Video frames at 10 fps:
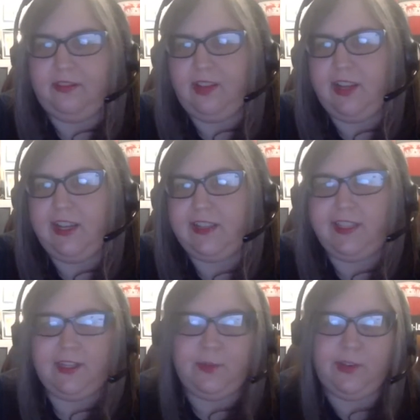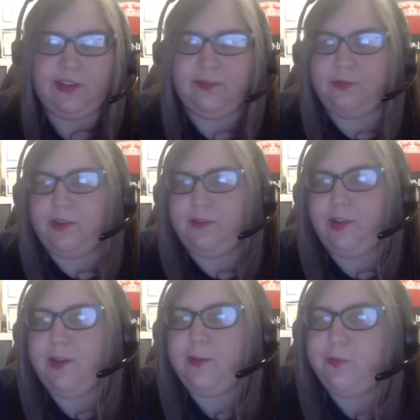I guess they tweeted preview
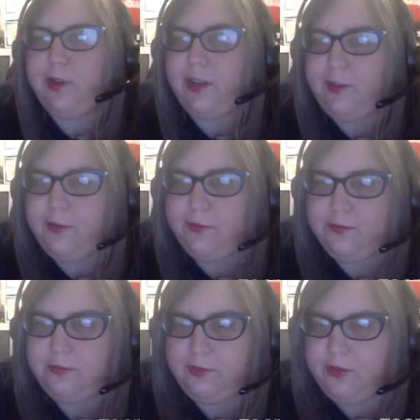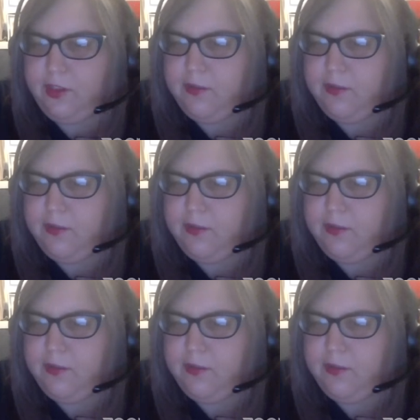night was running low, or they